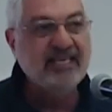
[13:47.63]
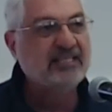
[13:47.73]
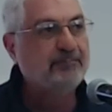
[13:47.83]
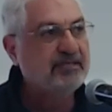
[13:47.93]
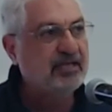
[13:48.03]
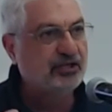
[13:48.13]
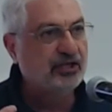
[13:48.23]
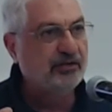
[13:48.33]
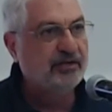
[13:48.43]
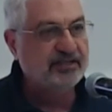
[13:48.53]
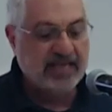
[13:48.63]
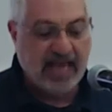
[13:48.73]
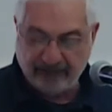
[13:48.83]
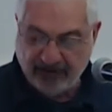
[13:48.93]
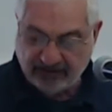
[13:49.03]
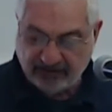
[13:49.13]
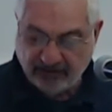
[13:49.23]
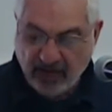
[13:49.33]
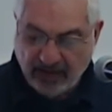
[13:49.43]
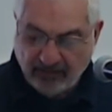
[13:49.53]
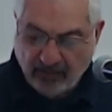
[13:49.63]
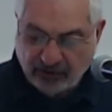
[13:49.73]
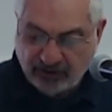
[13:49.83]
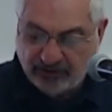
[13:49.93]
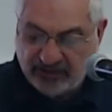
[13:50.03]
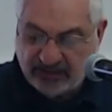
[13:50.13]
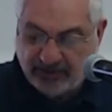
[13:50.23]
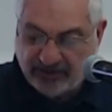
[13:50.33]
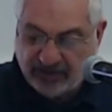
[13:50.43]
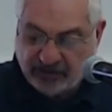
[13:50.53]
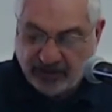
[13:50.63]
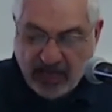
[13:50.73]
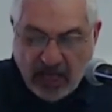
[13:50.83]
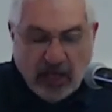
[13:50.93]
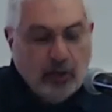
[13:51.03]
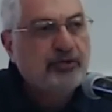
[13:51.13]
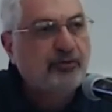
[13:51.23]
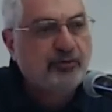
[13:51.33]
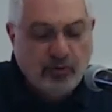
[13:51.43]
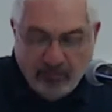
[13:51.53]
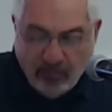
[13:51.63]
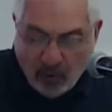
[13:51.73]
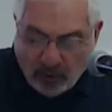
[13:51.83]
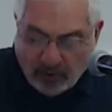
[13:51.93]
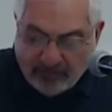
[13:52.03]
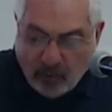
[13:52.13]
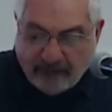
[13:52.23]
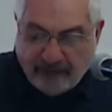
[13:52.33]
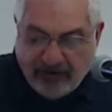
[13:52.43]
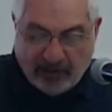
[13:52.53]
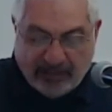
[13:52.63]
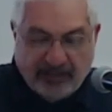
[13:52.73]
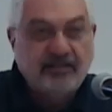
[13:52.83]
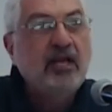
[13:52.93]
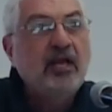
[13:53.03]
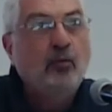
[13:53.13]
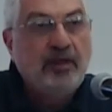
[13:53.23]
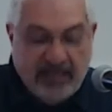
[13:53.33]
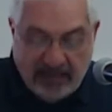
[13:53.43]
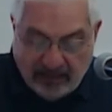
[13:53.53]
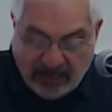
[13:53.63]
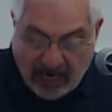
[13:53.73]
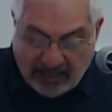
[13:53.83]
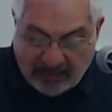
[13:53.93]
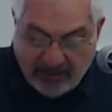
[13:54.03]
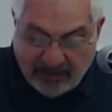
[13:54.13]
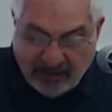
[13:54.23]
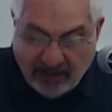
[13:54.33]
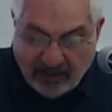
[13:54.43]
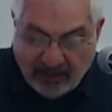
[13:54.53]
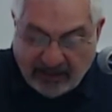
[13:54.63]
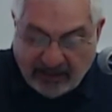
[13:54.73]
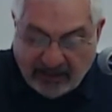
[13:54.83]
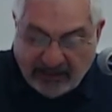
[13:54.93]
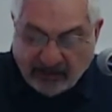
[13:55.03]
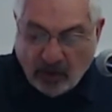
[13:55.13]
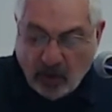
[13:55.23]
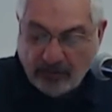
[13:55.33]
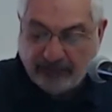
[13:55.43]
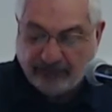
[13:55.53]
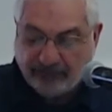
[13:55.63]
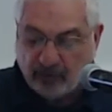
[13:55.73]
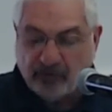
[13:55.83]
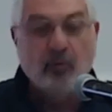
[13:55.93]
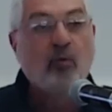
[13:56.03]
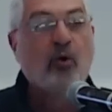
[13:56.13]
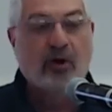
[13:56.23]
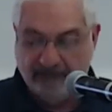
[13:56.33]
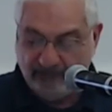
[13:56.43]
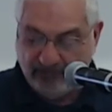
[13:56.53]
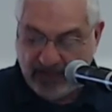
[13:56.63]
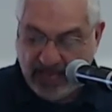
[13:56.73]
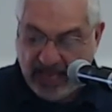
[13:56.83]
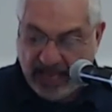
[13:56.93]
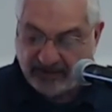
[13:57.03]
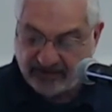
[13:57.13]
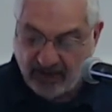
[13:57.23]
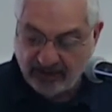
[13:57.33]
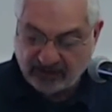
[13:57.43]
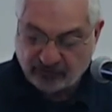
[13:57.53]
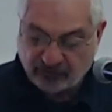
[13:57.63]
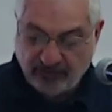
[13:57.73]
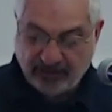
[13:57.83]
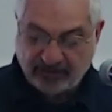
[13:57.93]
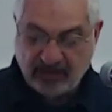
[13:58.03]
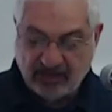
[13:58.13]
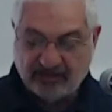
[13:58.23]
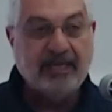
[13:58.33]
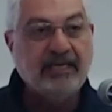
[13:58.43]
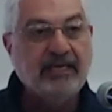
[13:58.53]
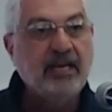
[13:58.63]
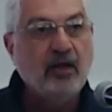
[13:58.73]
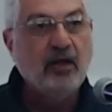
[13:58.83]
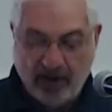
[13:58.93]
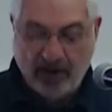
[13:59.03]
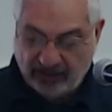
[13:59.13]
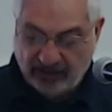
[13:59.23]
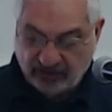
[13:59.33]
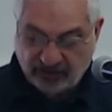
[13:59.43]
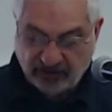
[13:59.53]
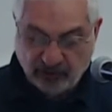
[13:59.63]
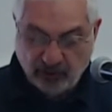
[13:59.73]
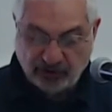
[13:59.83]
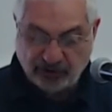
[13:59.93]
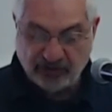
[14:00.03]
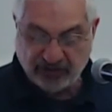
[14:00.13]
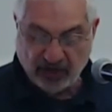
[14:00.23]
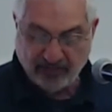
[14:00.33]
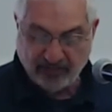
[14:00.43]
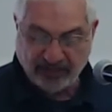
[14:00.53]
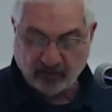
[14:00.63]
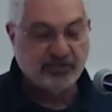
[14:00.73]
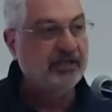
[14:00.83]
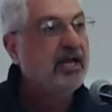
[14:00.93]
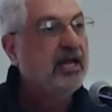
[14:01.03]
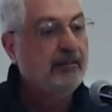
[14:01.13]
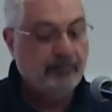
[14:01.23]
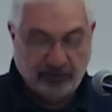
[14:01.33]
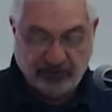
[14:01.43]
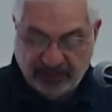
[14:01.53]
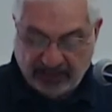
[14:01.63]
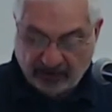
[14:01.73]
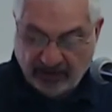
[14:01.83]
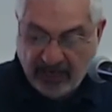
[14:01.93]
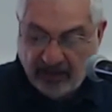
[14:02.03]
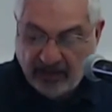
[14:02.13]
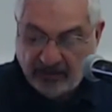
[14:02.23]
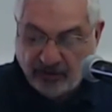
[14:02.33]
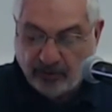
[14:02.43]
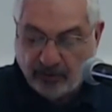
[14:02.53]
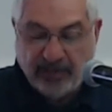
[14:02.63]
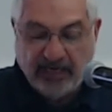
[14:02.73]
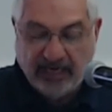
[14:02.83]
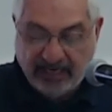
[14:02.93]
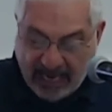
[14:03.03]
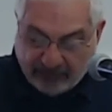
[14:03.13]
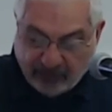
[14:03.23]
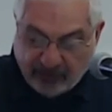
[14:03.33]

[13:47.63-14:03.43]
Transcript: disposition, this affective, emotional disposition, which grew more and more virulent within the Ottoman elite long before the war. And some extremists contemplated radical solutions to the Armenian question particularly during and after the